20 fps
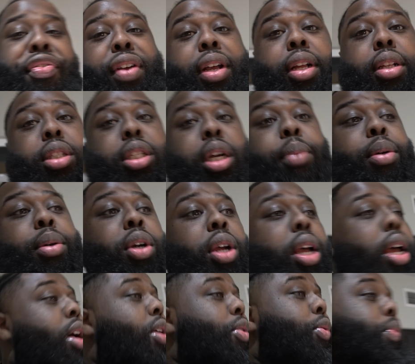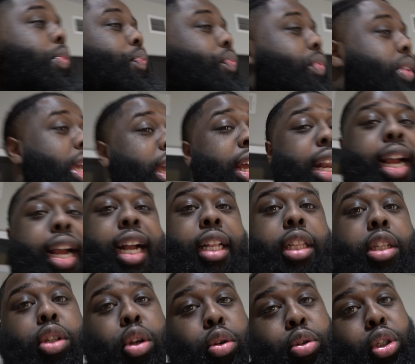fit, W L, and I got
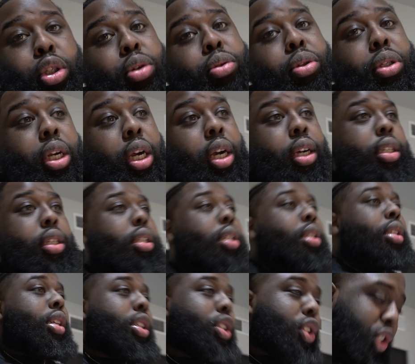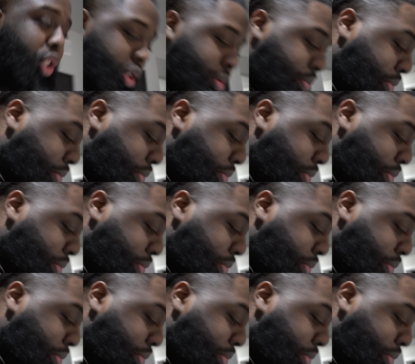the no-show socks, cause you know